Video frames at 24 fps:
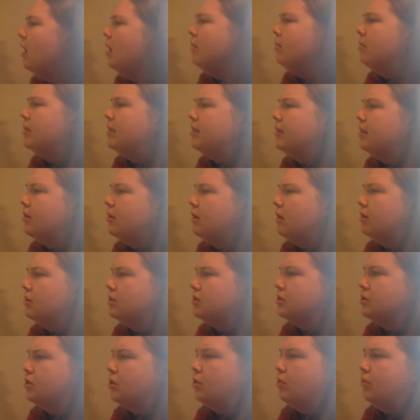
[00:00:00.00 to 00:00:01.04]
But there are
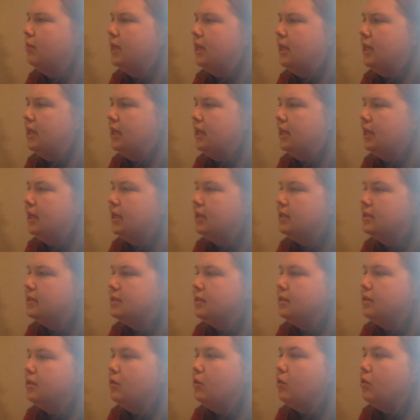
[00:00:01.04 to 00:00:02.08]
so many kids
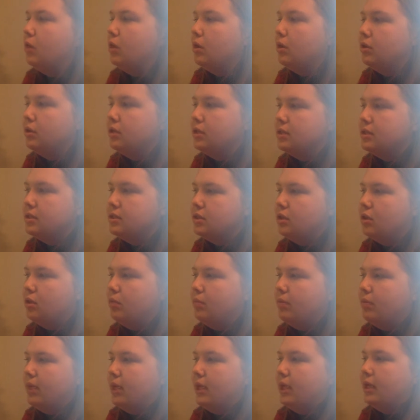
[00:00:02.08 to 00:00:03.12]
and the world is so
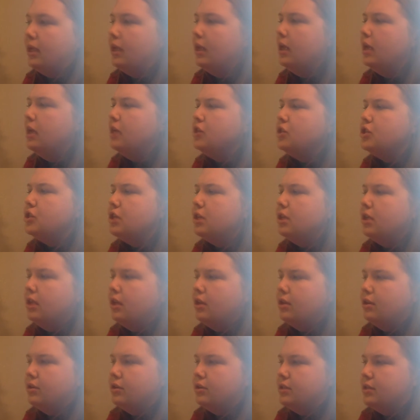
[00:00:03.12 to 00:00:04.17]
big. She'll
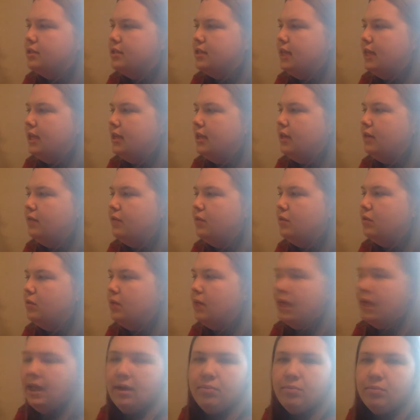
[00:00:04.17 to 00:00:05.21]
understand if you
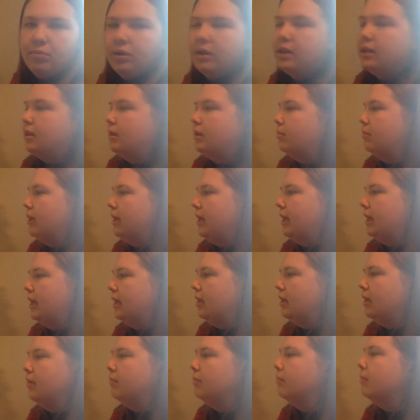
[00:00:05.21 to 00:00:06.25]
can't bring the pig.